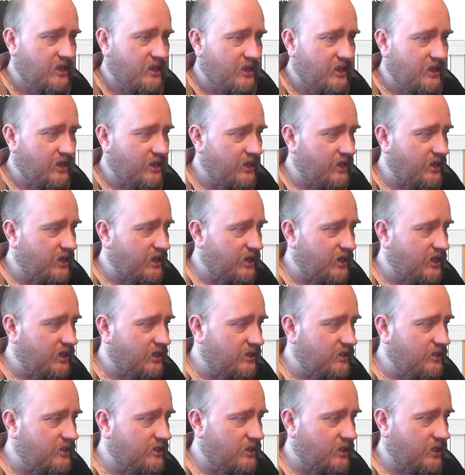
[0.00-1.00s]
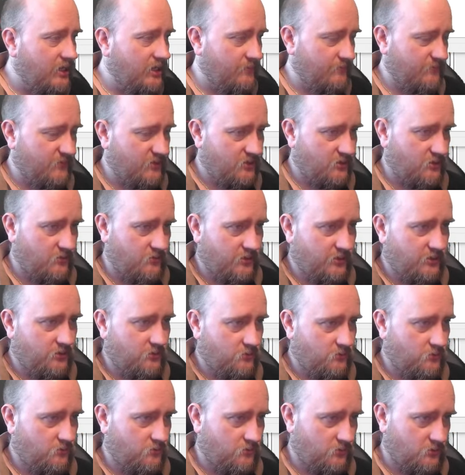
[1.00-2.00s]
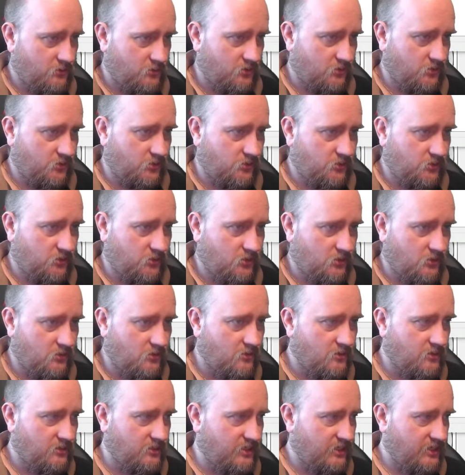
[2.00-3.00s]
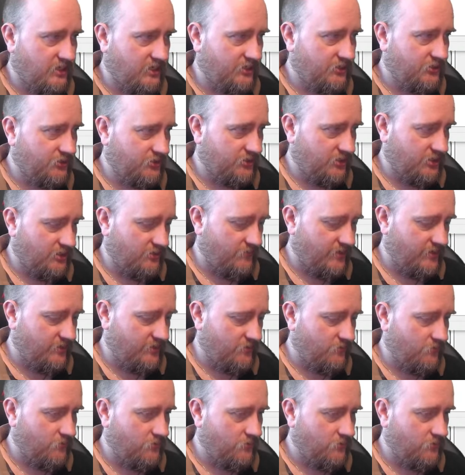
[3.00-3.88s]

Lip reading: And I'm going to start actually with,